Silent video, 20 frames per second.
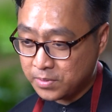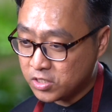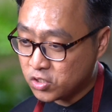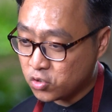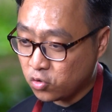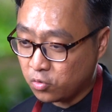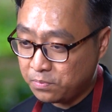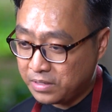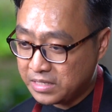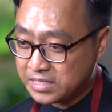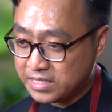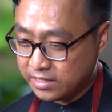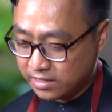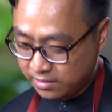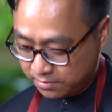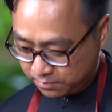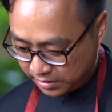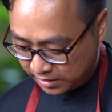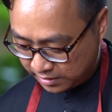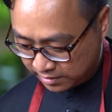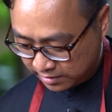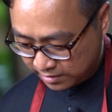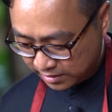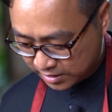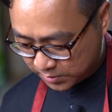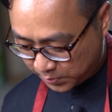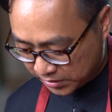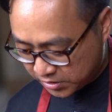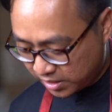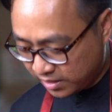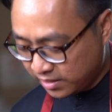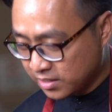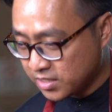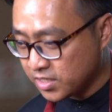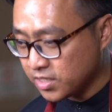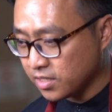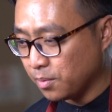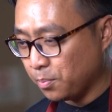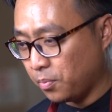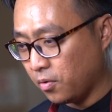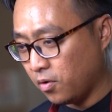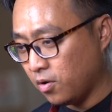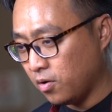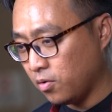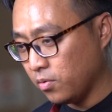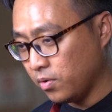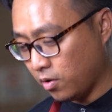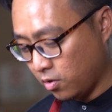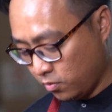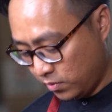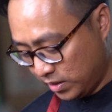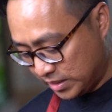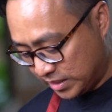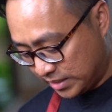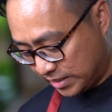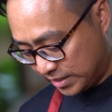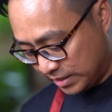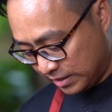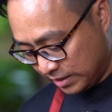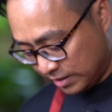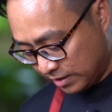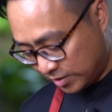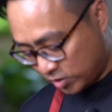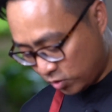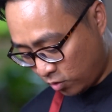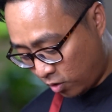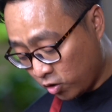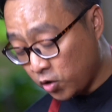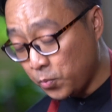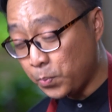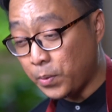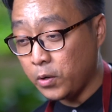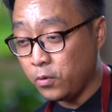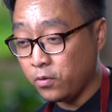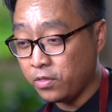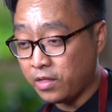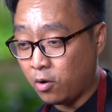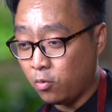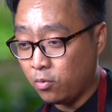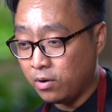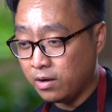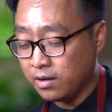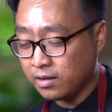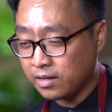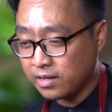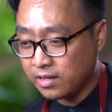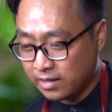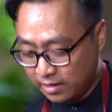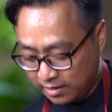been so busy, being especially in Singapore, we're always so occupied with our work,